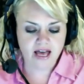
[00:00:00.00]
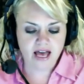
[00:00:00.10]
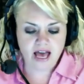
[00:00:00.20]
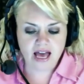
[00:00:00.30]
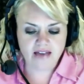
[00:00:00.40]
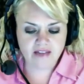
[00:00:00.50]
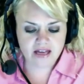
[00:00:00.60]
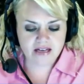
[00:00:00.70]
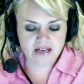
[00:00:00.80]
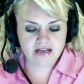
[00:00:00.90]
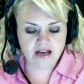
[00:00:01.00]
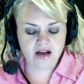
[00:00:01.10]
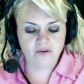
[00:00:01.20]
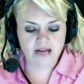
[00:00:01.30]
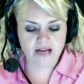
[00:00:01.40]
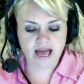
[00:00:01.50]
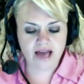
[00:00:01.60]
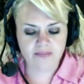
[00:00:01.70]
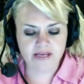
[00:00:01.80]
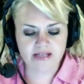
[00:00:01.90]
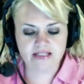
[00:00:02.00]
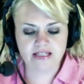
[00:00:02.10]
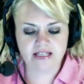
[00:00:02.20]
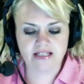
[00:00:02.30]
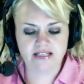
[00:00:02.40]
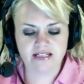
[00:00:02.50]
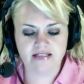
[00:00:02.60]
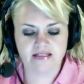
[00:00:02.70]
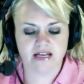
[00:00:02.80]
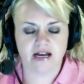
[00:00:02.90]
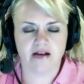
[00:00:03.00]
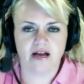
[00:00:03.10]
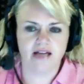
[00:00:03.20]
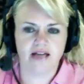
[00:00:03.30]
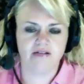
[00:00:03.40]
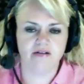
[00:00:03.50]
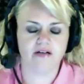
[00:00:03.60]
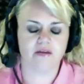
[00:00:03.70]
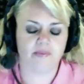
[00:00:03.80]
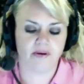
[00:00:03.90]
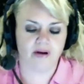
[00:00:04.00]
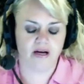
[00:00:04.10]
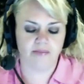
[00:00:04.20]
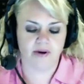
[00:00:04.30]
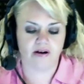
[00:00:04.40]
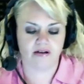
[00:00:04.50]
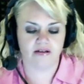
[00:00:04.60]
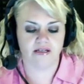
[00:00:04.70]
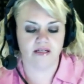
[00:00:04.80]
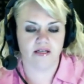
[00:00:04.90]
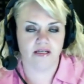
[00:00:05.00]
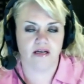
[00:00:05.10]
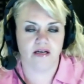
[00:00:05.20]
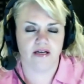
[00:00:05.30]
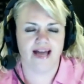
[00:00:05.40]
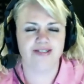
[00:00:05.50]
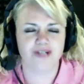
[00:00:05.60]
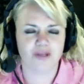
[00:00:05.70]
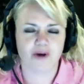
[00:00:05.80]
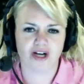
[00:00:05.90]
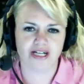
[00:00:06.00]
And then what happened is that I took part in